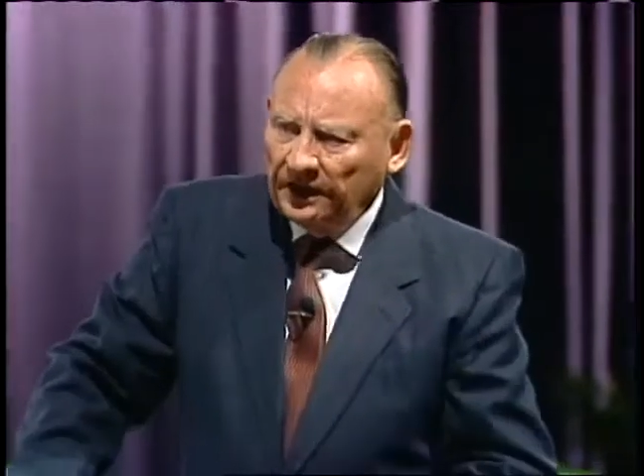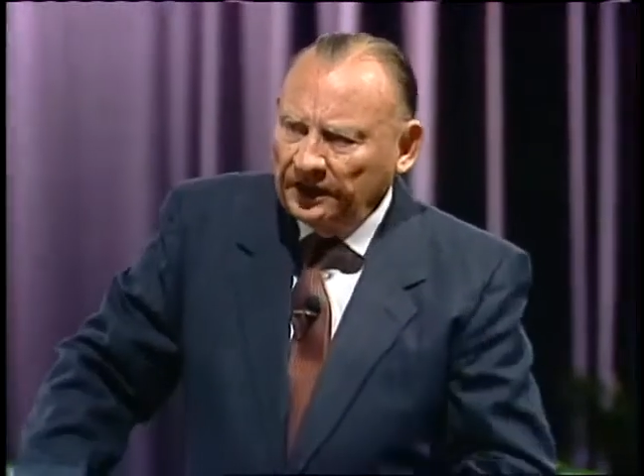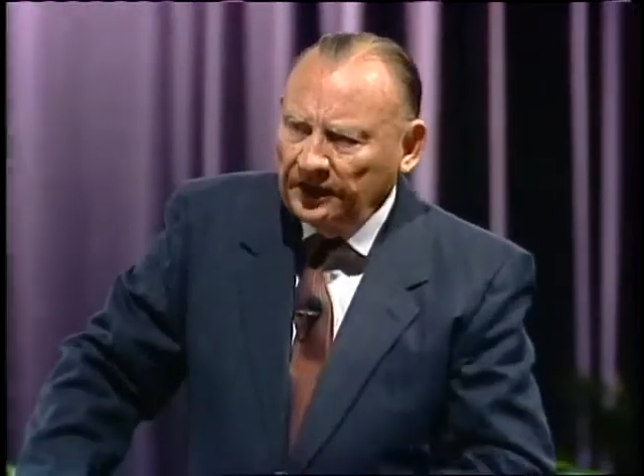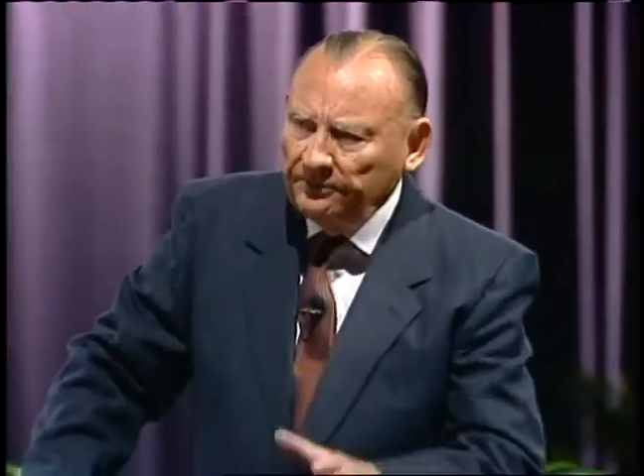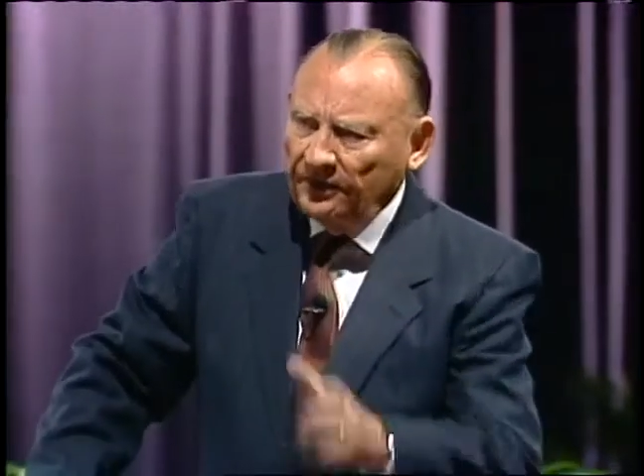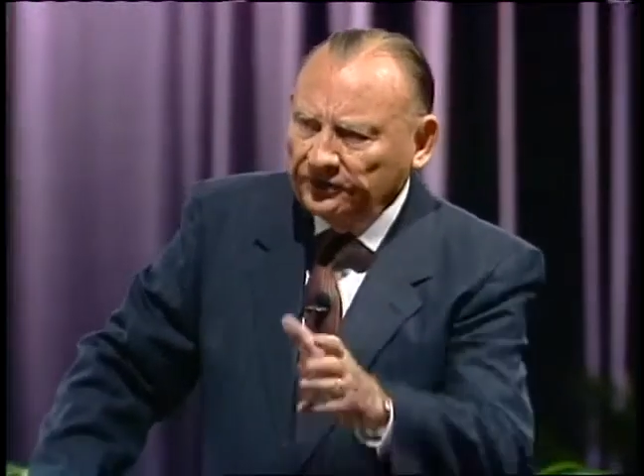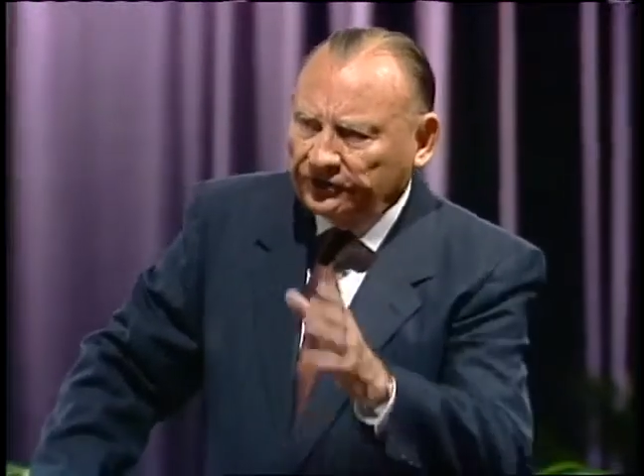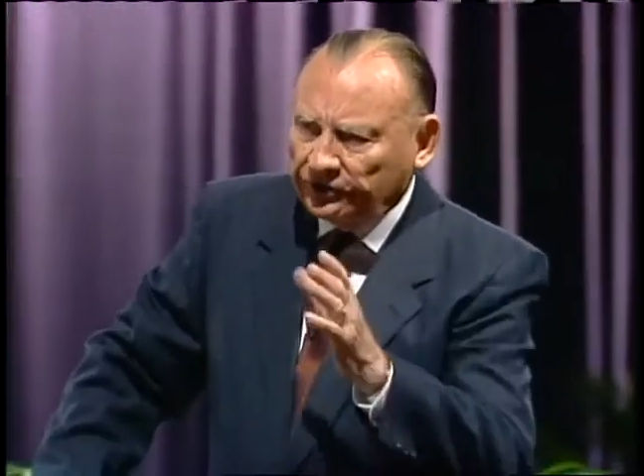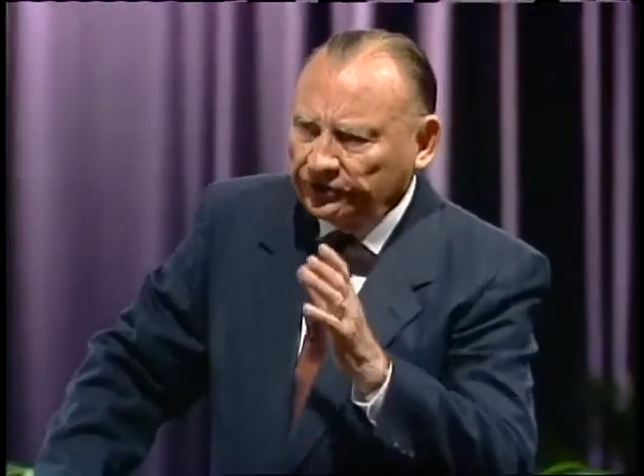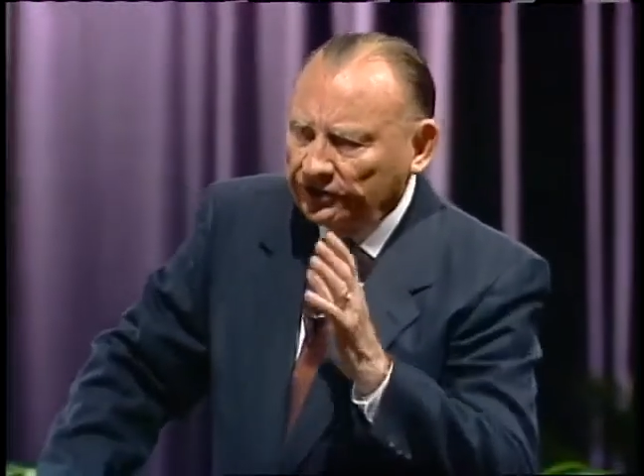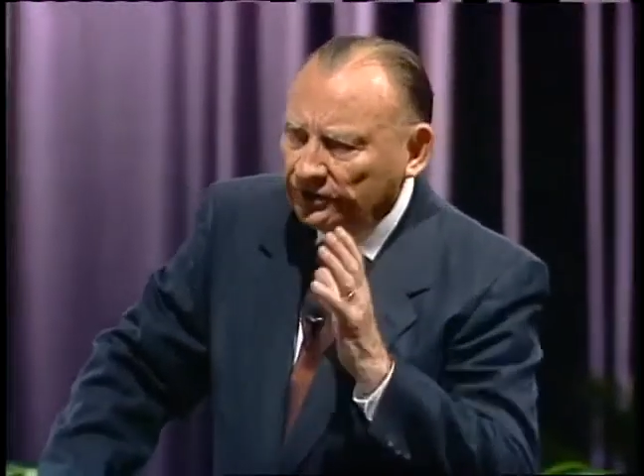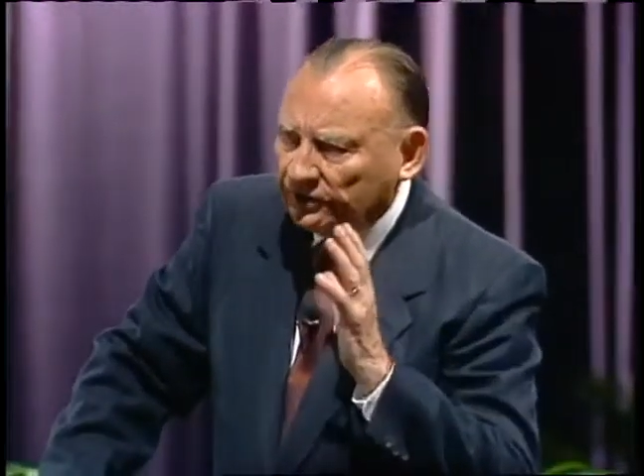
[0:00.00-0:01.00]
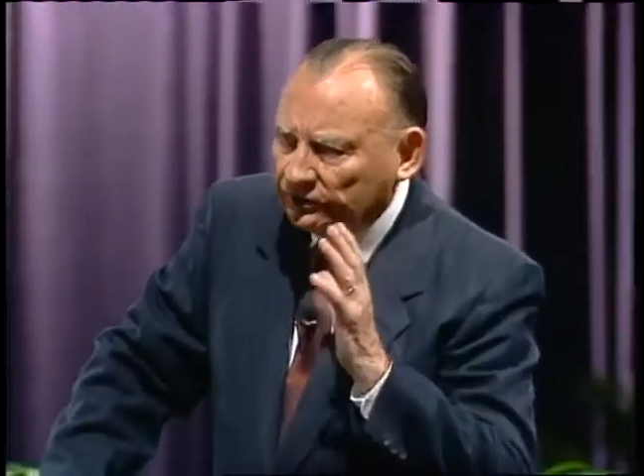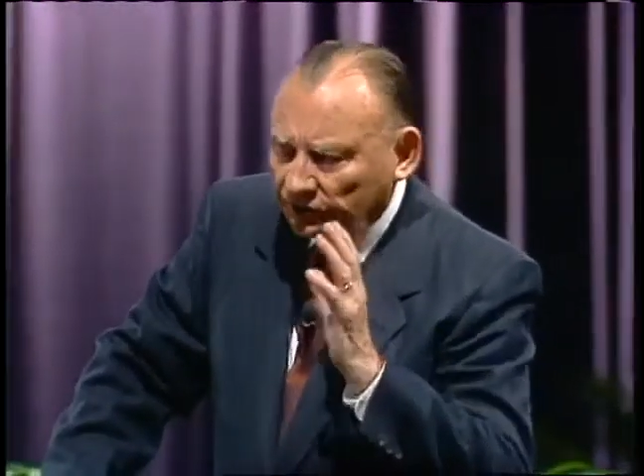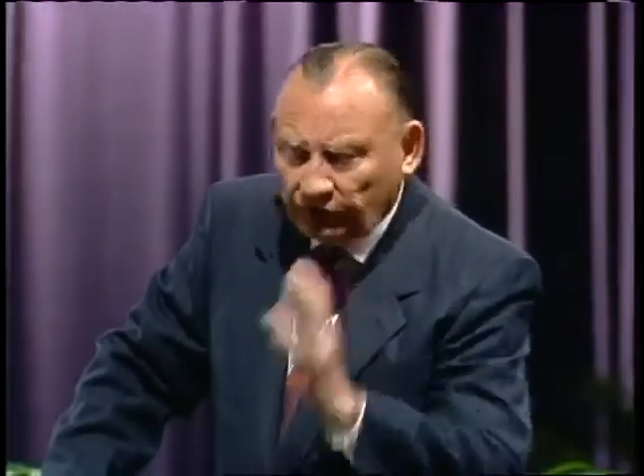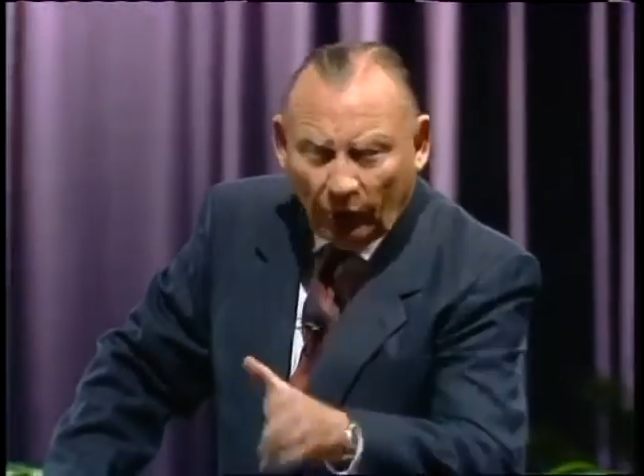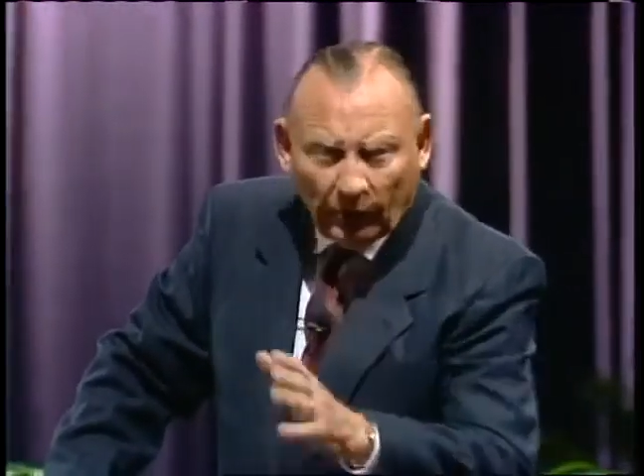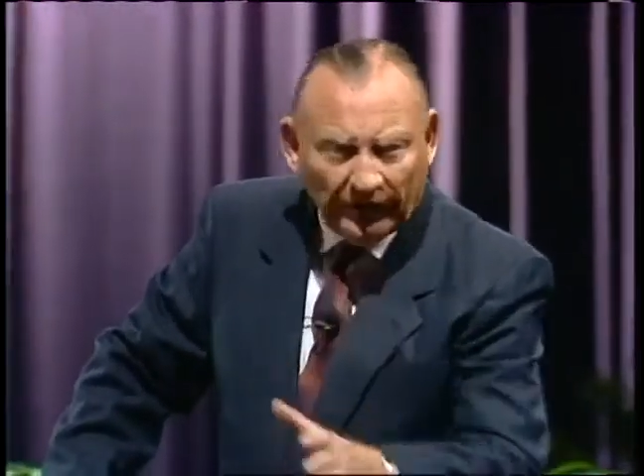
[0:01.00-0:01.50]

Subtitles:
He means us to do